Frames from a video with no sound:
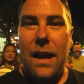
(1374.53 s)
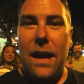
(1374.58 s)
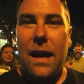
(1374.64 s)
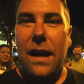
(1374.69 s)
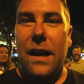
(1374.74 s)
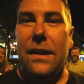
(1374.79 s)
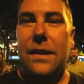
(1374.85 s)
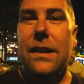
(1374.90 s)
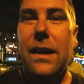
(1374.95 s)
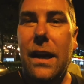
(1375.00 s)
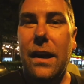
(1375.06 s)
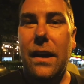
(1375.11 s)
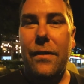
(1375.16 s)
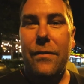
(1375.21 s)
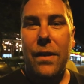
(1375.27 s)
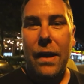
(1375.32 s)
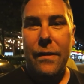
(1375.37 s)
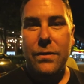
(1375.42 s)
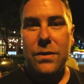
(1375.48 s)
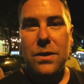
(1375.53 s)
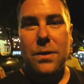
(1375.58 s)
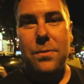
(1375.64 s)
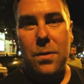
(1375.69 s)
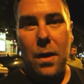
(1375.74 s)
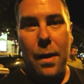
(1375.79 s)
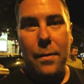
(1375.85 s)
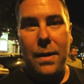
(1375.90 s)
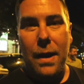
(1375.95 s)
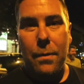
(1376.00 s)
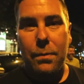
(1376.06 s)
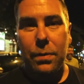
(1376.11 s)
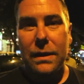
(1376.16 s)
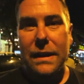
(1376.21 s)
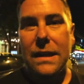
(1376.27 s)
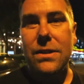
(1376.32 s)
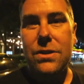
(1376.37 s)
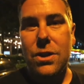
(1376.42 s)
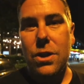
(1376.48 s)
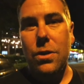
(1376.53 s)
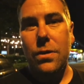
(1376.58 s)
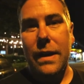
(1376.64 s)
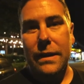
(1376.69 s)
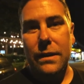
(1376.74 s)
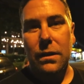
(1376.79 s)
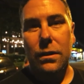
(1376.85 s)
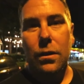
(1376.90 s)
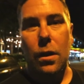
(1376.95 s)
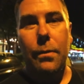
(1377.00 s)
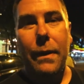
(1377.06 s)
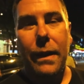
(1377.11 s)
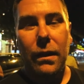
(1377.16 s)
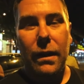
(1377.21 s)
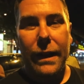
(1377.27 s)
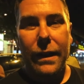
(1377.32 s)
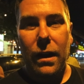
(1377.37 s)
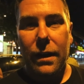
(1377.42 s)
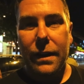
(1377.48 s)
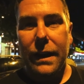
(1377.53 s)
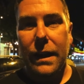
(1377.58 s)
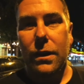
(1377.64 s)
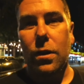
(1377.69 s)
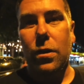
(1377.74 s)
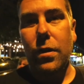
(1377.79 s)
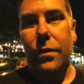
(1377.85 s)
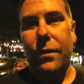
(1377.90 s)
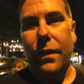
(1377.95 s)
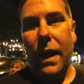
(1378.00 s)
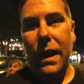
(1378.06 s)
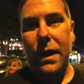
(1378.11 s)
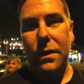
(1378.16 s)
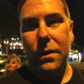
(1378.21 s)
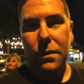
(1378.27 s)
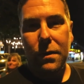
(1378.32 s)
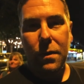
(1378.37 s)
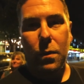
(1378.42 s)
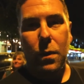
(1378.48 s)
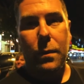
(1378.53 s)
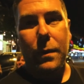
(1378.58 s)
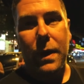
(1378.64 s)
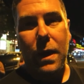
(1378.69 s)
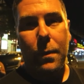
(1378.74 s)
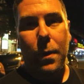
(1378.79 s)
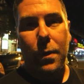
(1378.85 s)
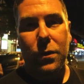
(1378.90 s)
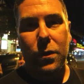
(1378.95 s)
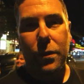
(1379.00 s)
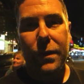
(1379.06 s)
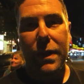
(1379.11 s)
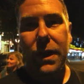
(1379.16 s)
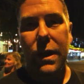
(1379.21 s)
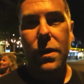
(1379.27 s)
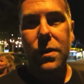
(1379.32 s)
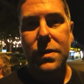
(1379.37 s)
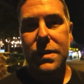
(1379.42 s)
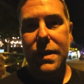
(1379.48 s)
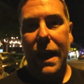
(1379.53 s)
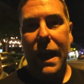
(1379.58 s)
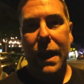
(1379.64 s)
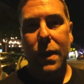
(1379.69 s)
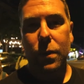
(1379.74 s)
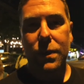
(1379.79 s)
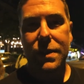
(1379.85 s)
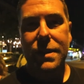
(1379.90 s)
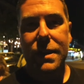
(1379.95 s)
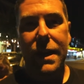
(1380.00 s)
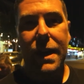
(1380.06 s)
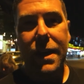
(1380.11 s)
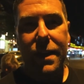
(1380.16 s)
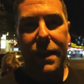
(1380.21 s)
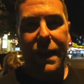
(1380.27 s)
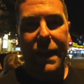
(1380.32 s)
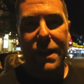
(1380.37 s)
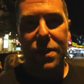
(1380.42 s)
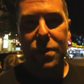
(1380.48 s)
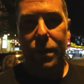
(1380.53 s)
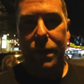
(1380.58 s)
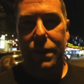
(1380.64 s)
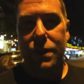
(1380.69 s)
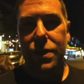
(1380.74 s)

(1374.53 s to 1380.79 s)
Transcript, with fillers: And uh, if you haven't subscribed yet, please do hit the little bell icon to get notified when we come out with new videos. And we'll see you in the next one.